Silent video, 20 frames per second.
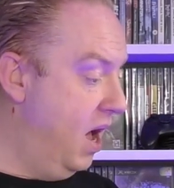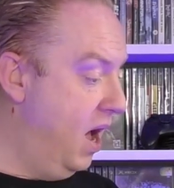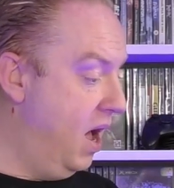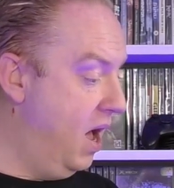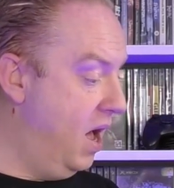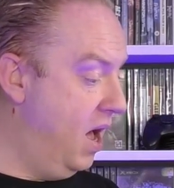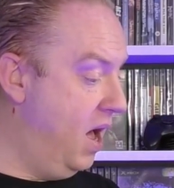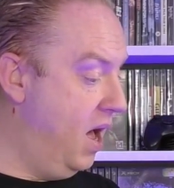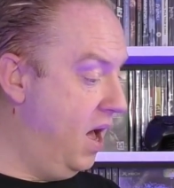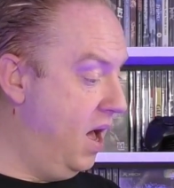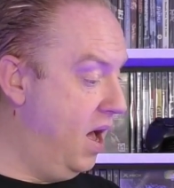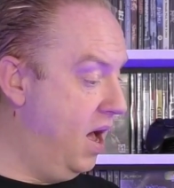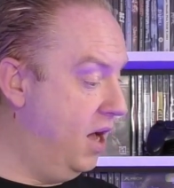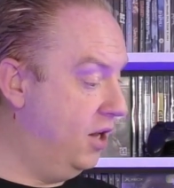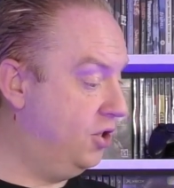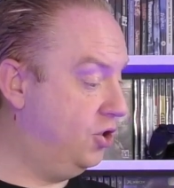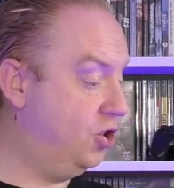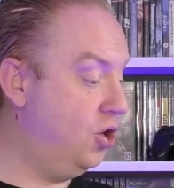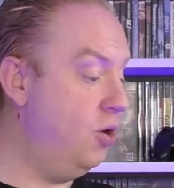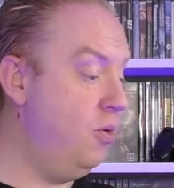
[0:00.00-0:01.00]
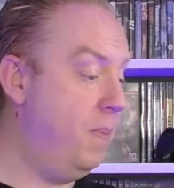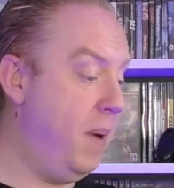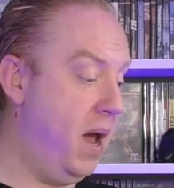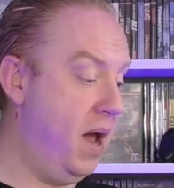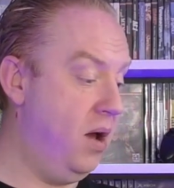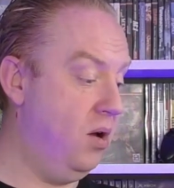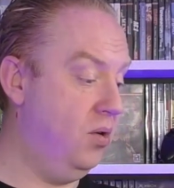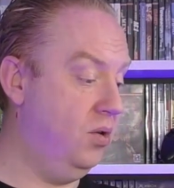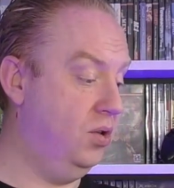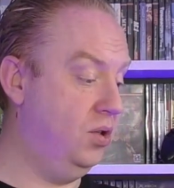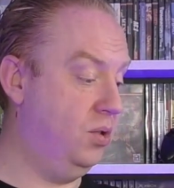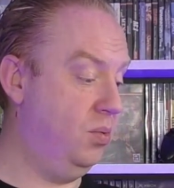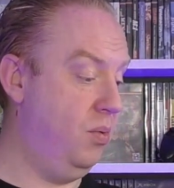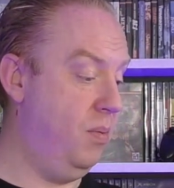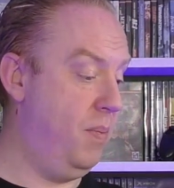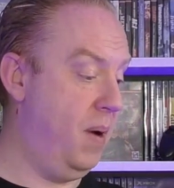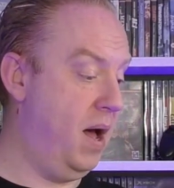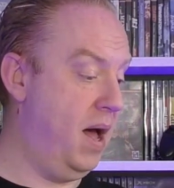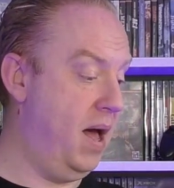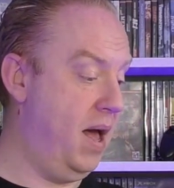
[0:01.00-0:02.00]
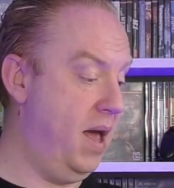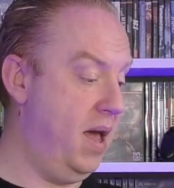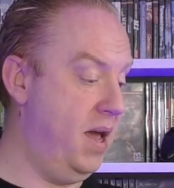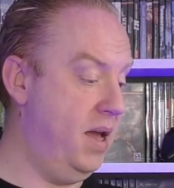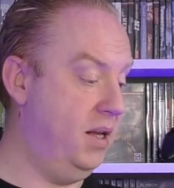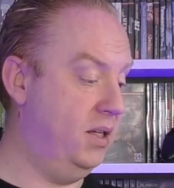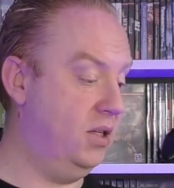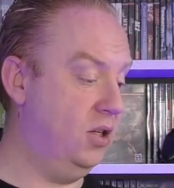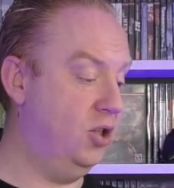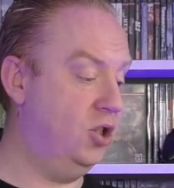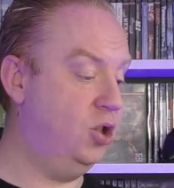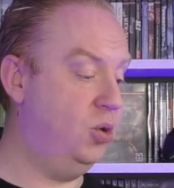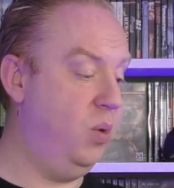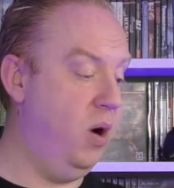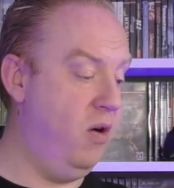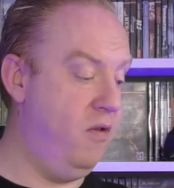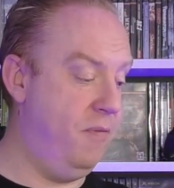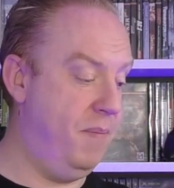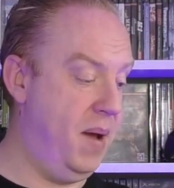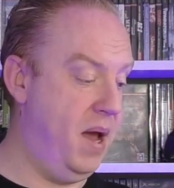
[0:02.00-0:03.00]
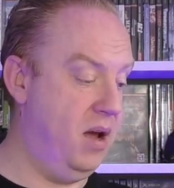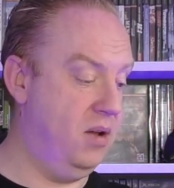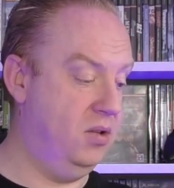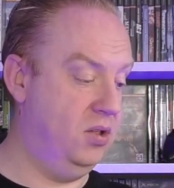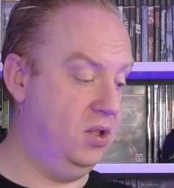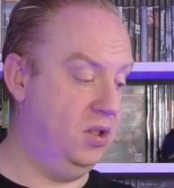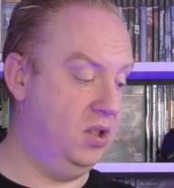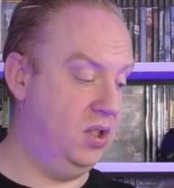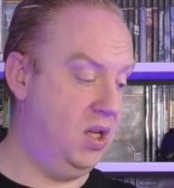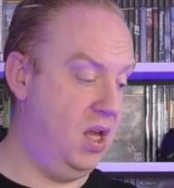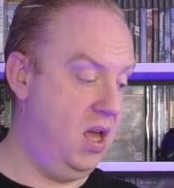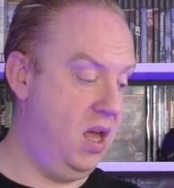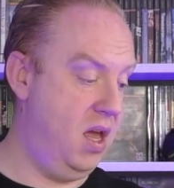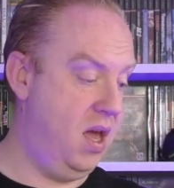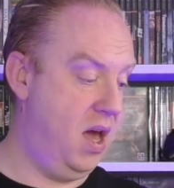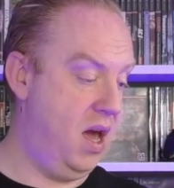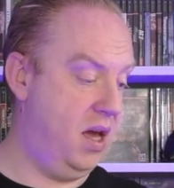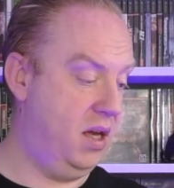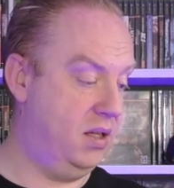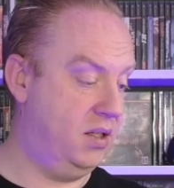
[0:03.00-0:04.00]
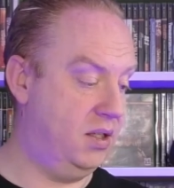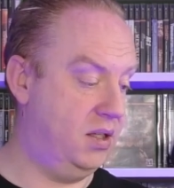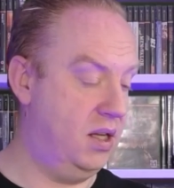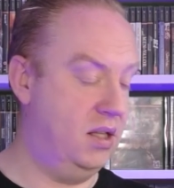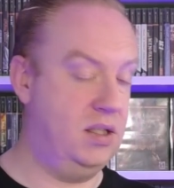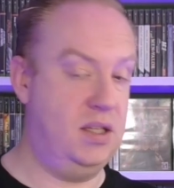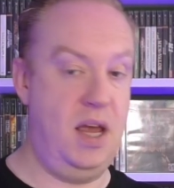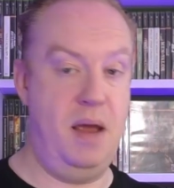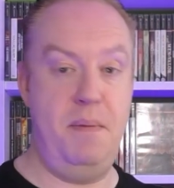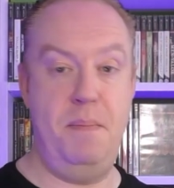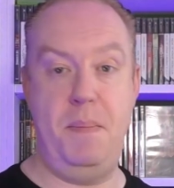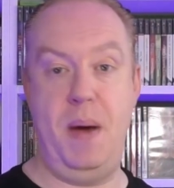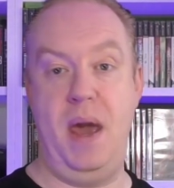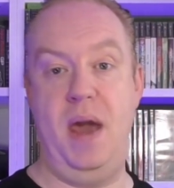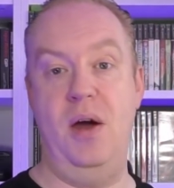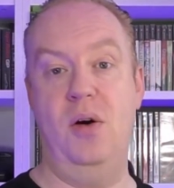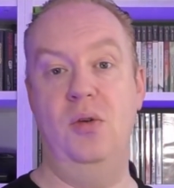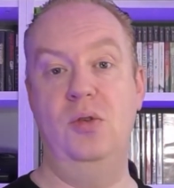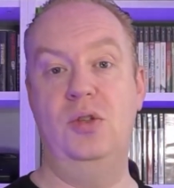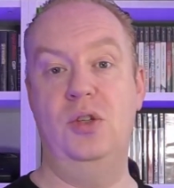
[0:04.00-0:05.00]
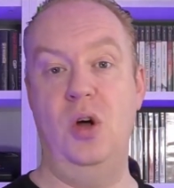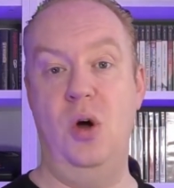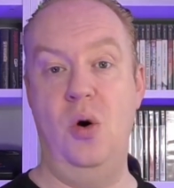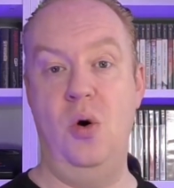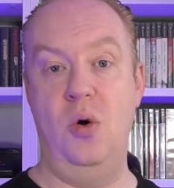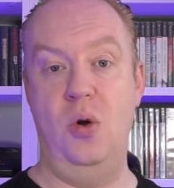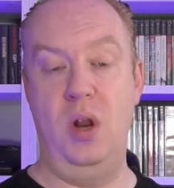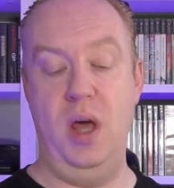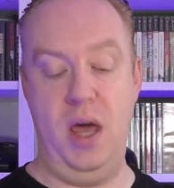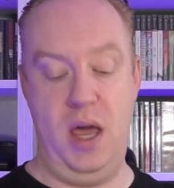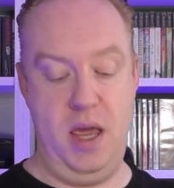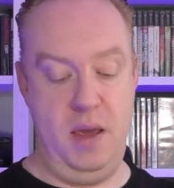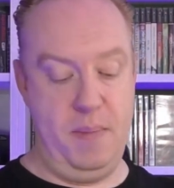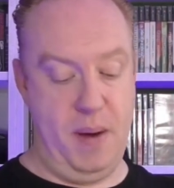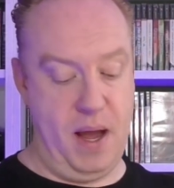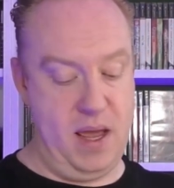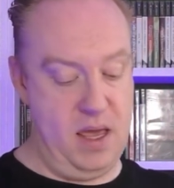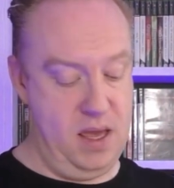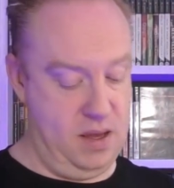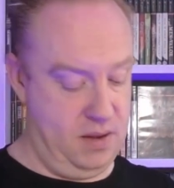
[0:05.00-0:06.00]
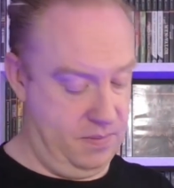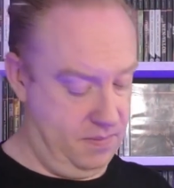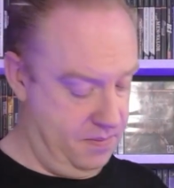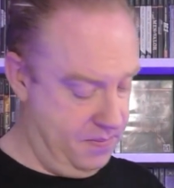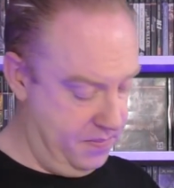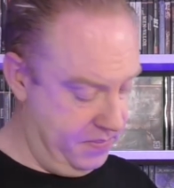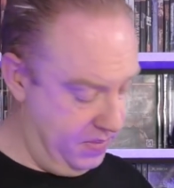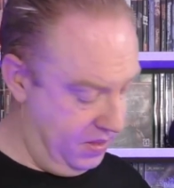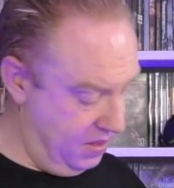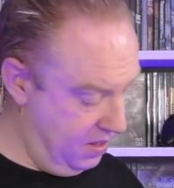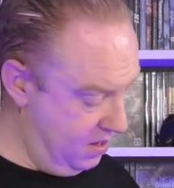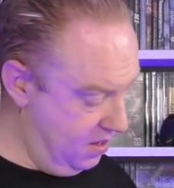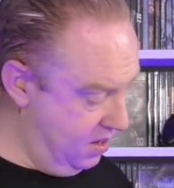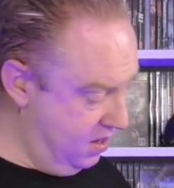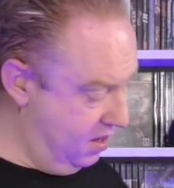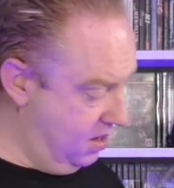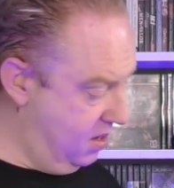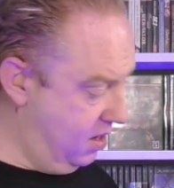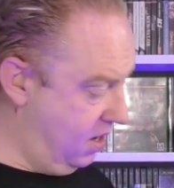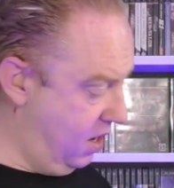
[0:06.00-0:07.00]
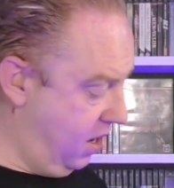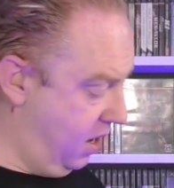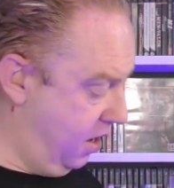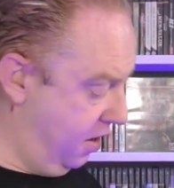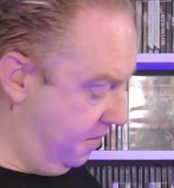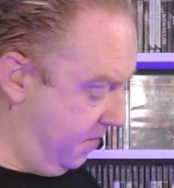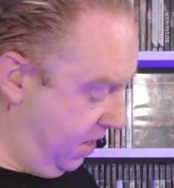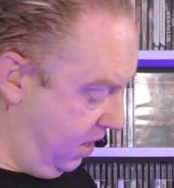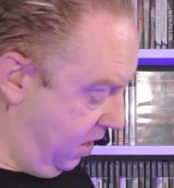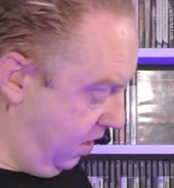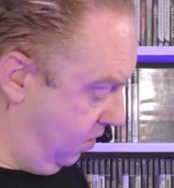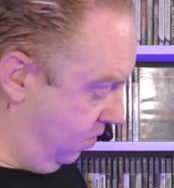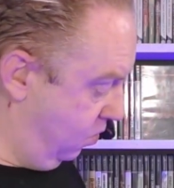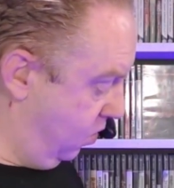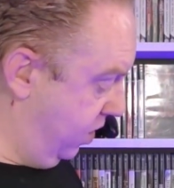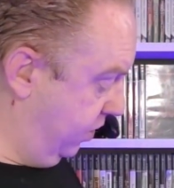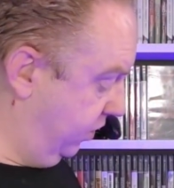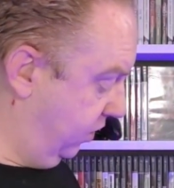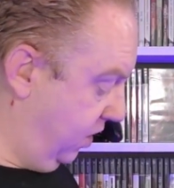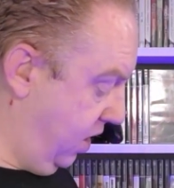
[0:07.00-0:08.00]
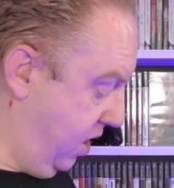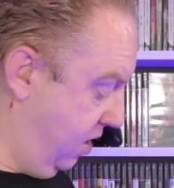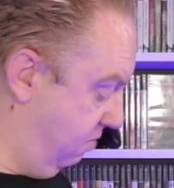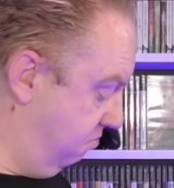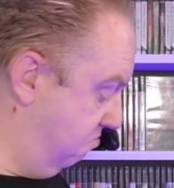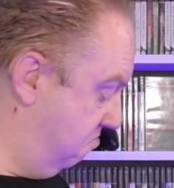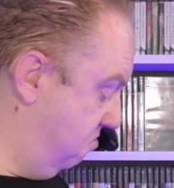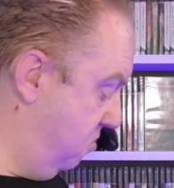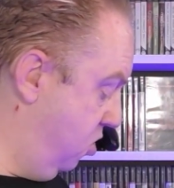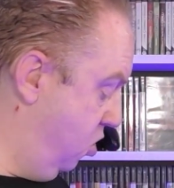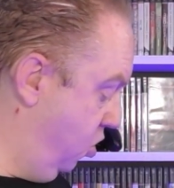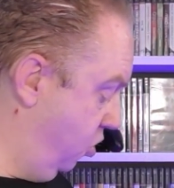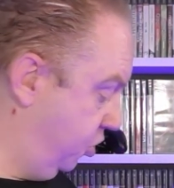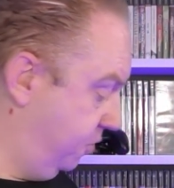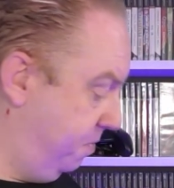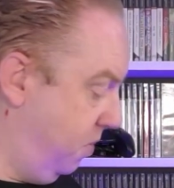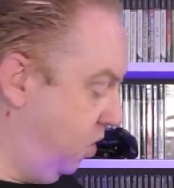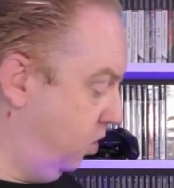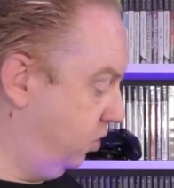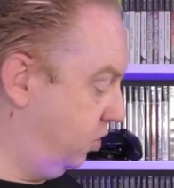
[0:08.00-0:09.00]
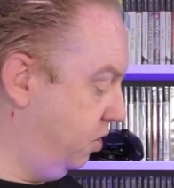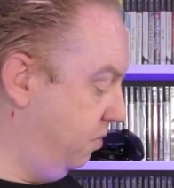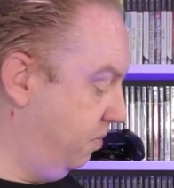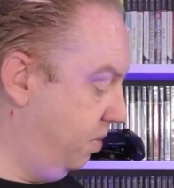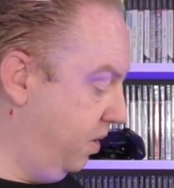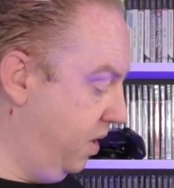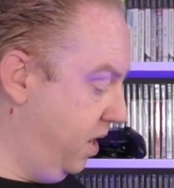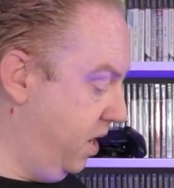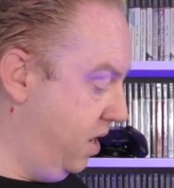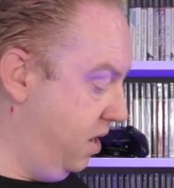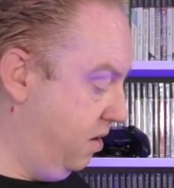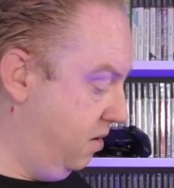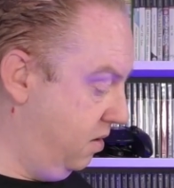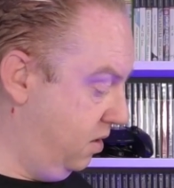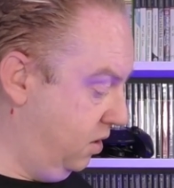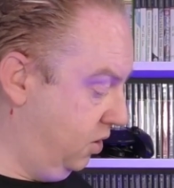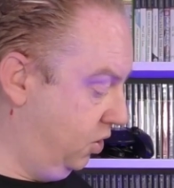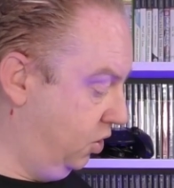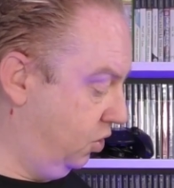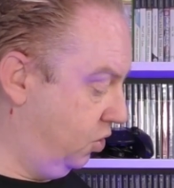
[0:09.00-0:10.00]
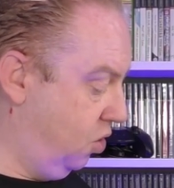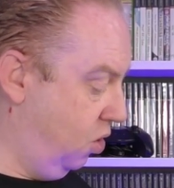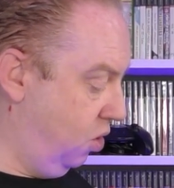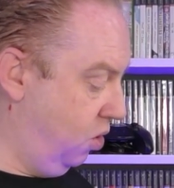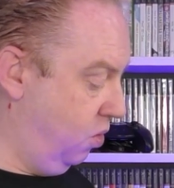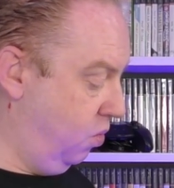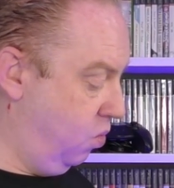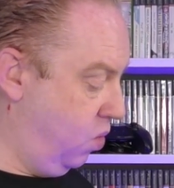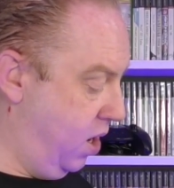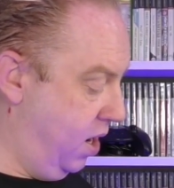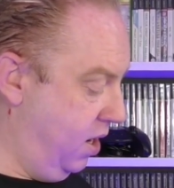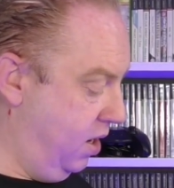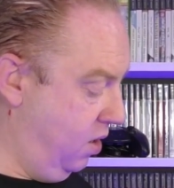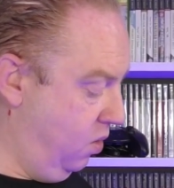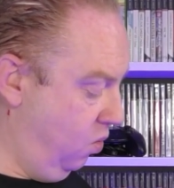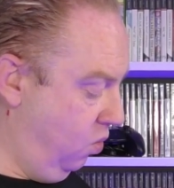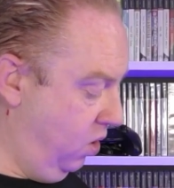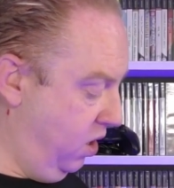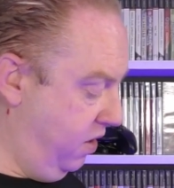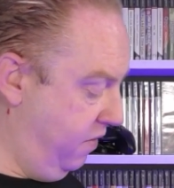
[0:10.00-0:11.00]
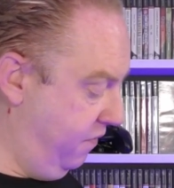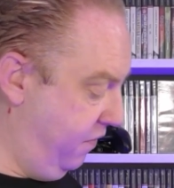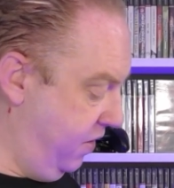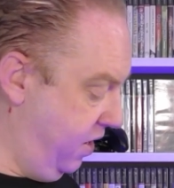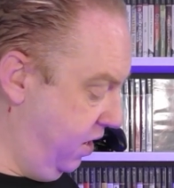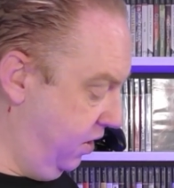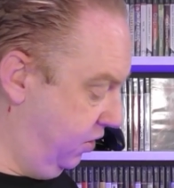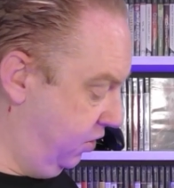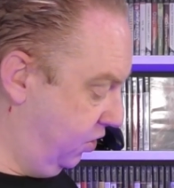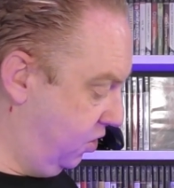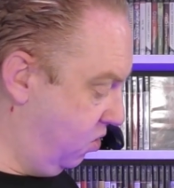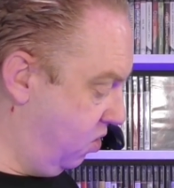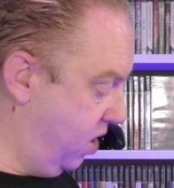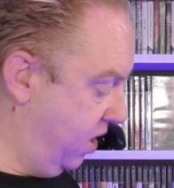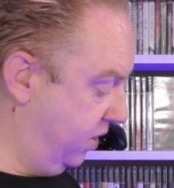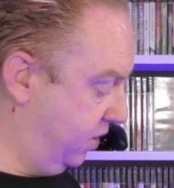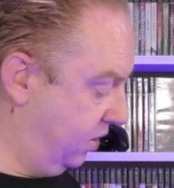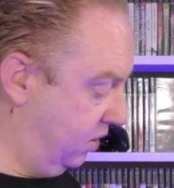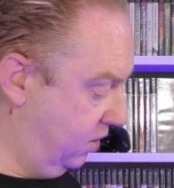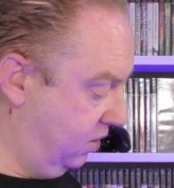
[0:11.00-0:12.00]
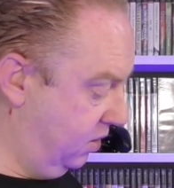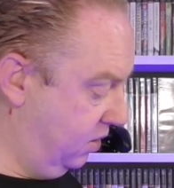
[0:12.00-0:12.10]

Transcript: Uh, £2 we paid, £12 at CEX, £10 on eBay. Um, and once again, looks box complete. It's just got the one little leaflet inside.